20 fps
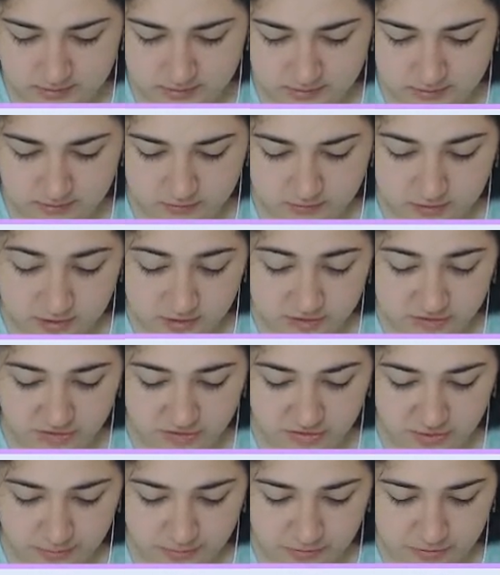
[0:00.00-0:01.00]
Crunch,
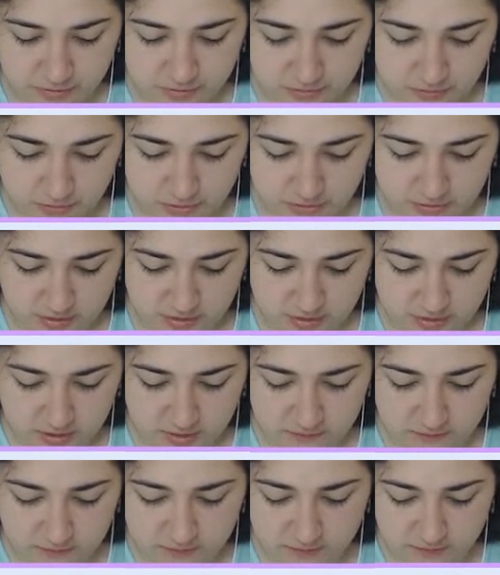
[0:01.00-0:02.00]
Substitute,
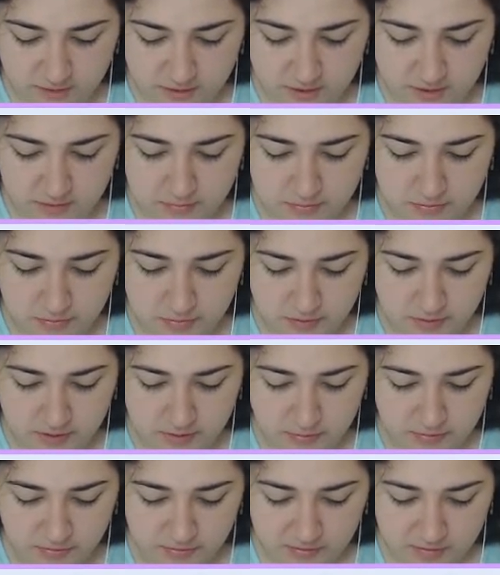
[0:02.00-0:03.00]
Thief,
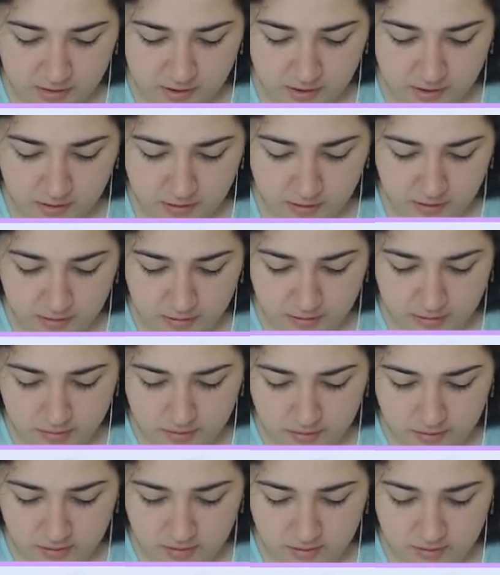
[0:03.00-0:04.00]
Moonlight, Bestow,
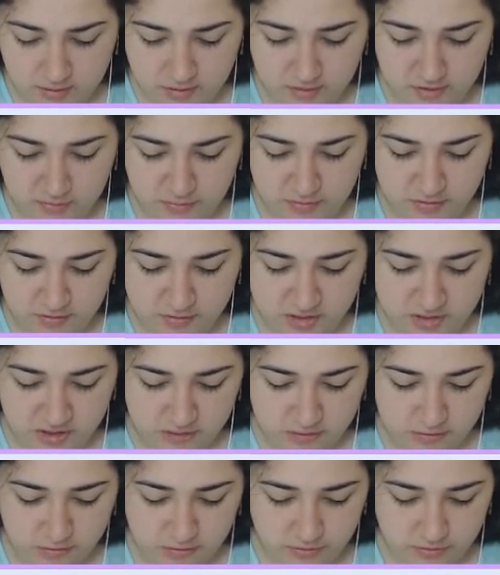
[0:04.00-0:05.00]
Leaf Leaf,
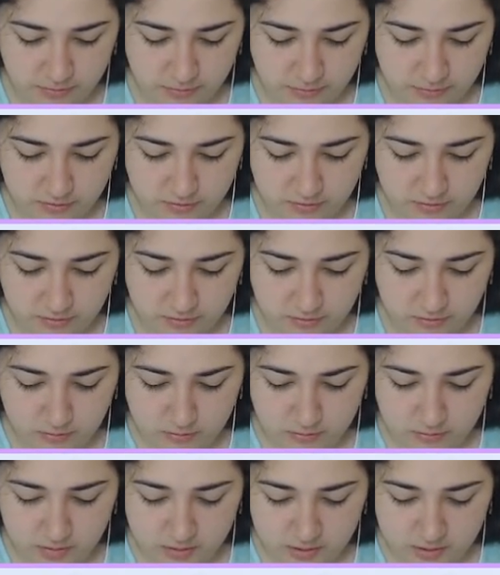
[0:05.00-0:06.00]
Shackle,
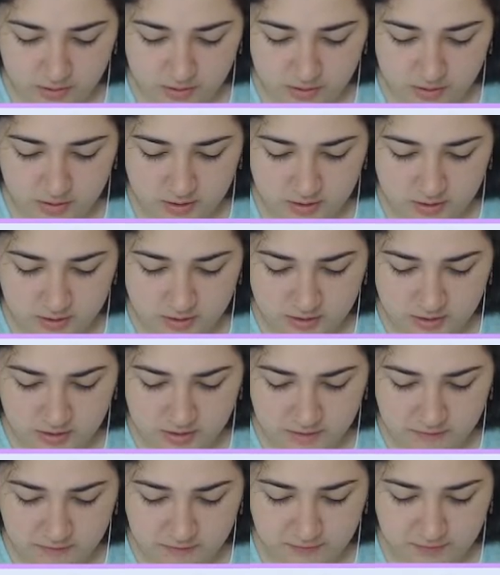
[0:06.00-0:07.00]
Substitute,
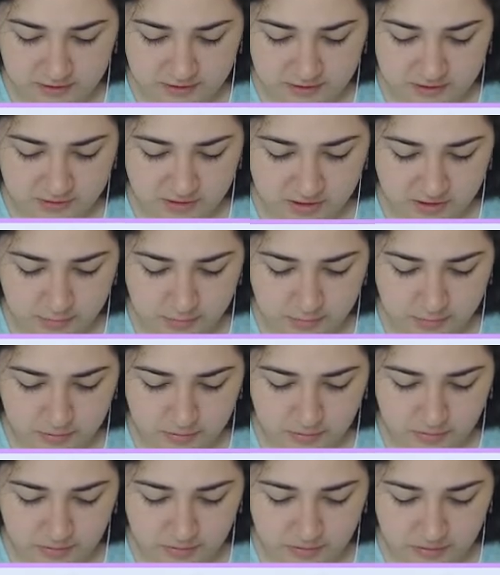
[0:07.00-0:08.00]
uh, Fly, Dragon
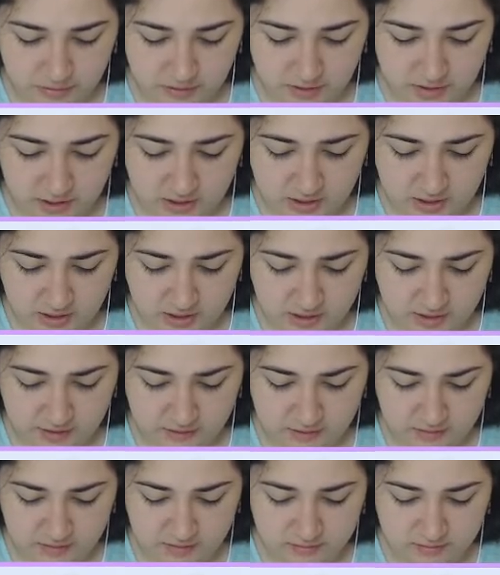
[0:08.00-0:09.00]
Pulse, and all that.
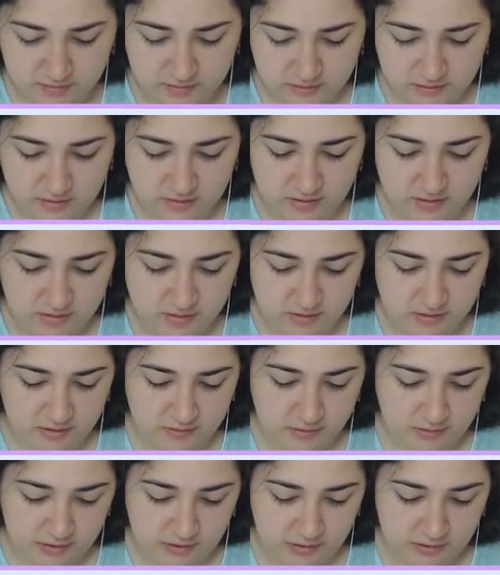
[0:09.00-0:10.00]
And
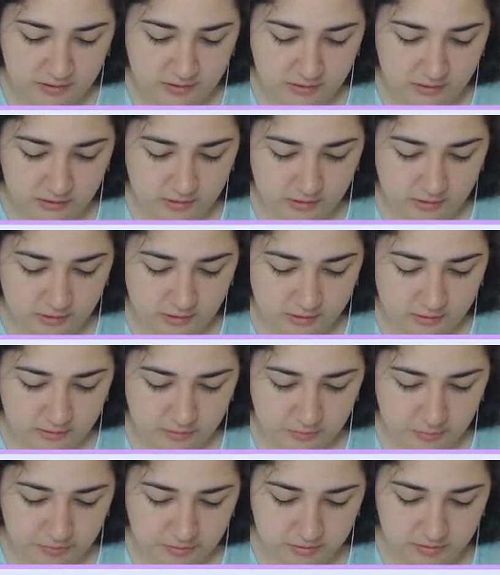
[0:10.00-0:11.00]
I can kill it.
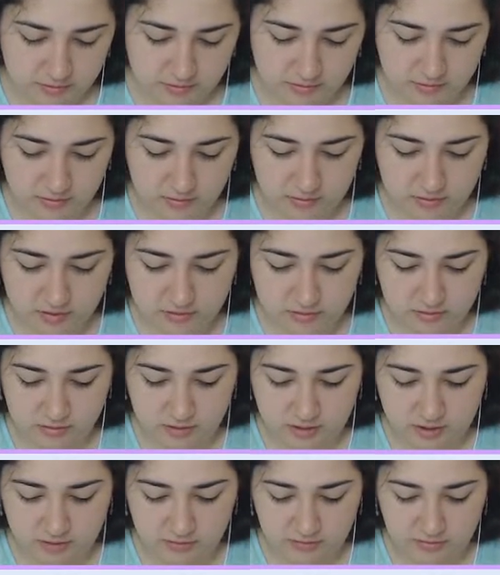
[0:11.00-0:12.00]
Nope. So I did
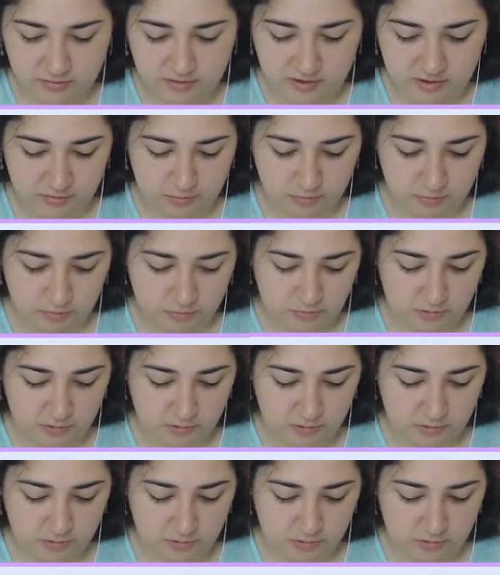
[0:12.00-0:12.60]
not have a status move.